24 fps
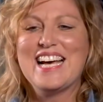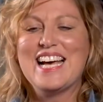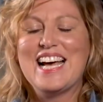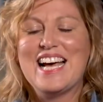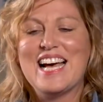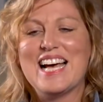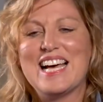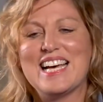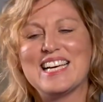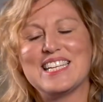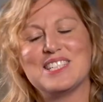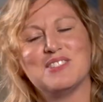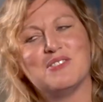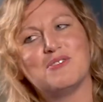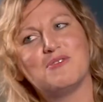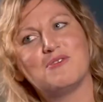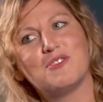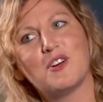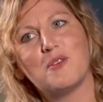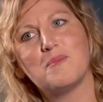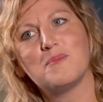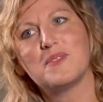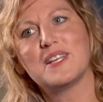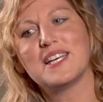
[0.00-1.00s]
And
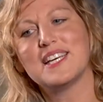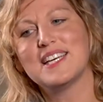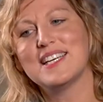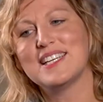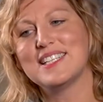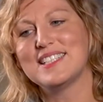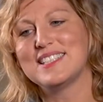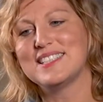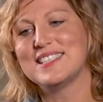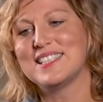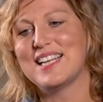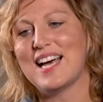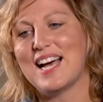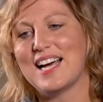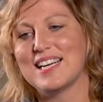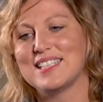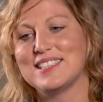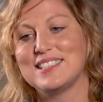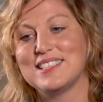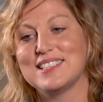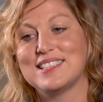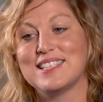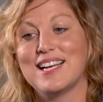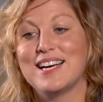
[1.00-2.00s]
from then, I
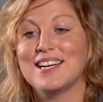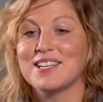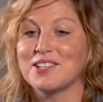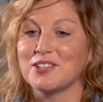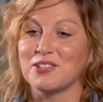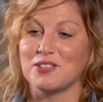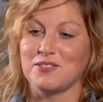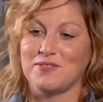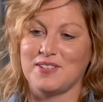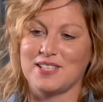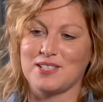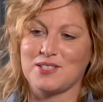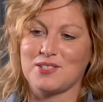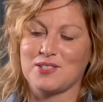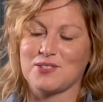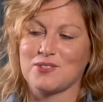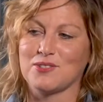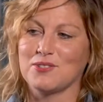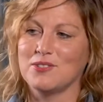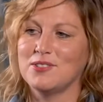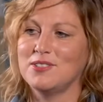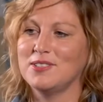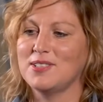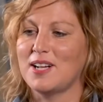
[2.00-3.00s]
did not go to vet
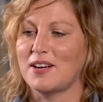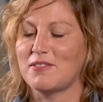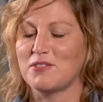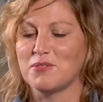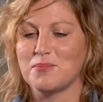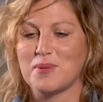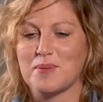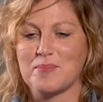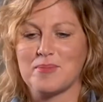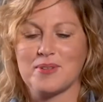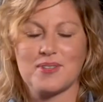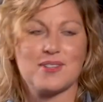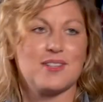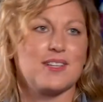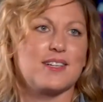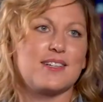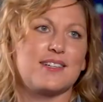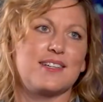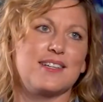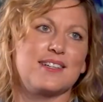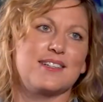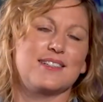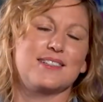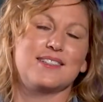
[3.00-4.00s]
school. I remember
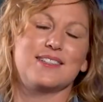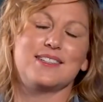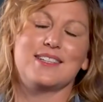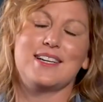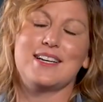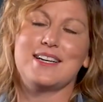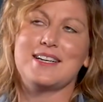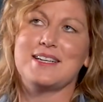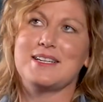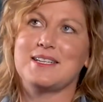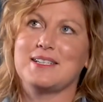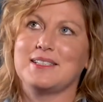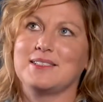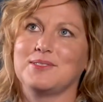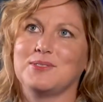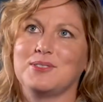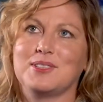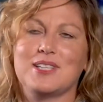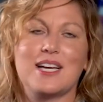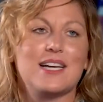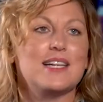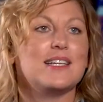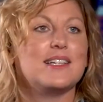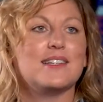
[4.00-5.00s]
thinking it was
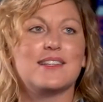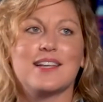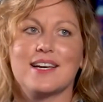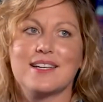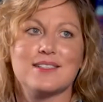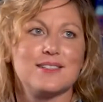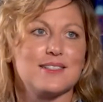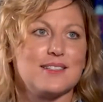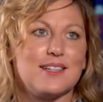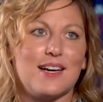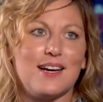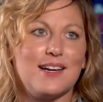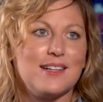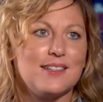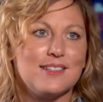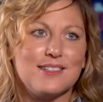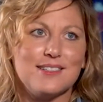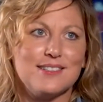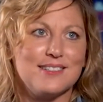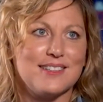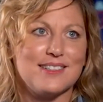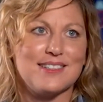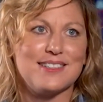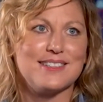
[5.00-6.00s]

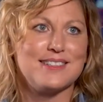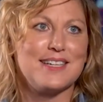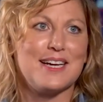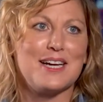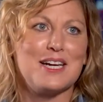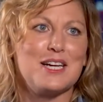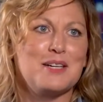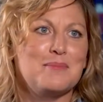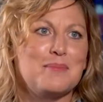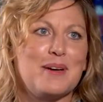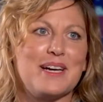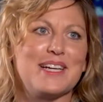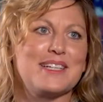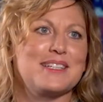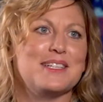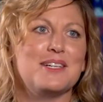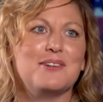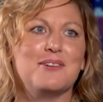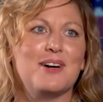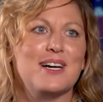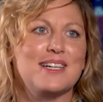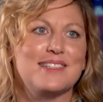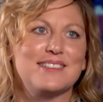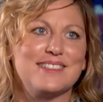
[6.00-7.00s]
$80,000 at the time. I had
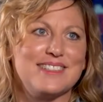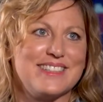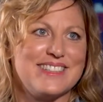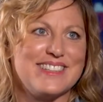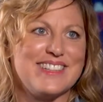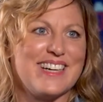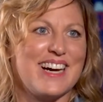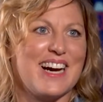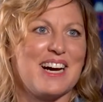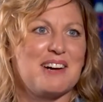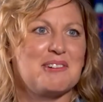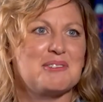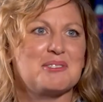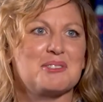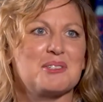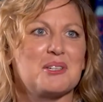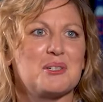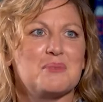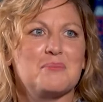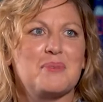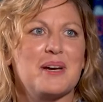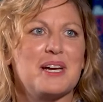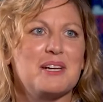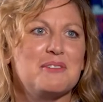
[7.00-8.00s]
no idea how I was going
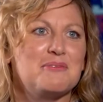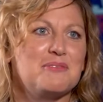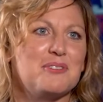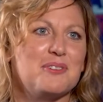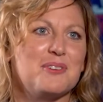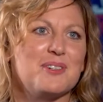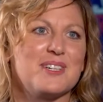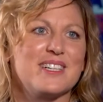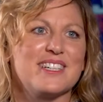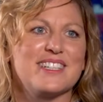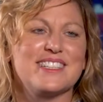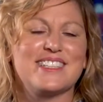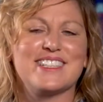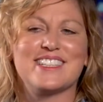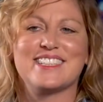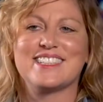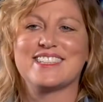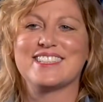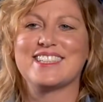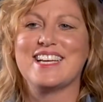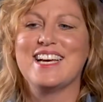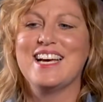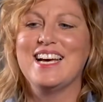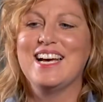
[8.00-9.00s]
to pay for it.
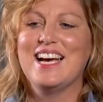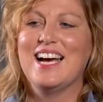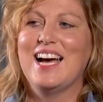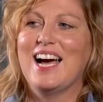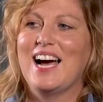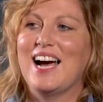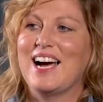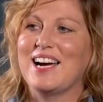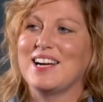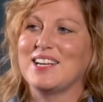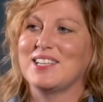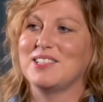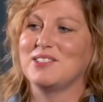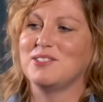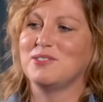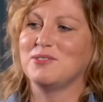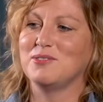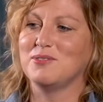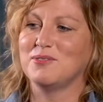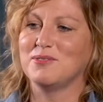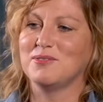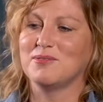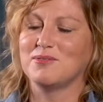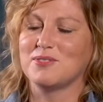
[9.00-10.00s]
And I
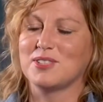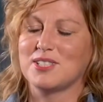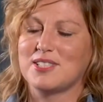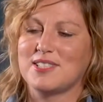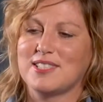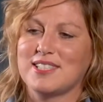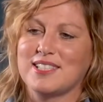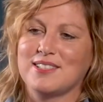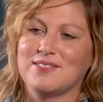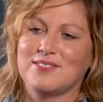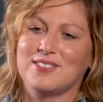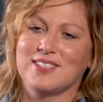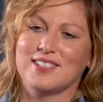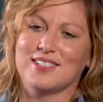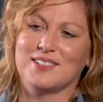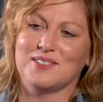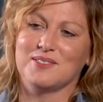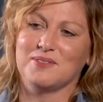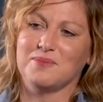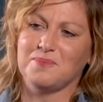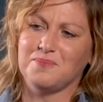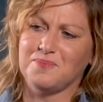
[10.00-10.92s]
received an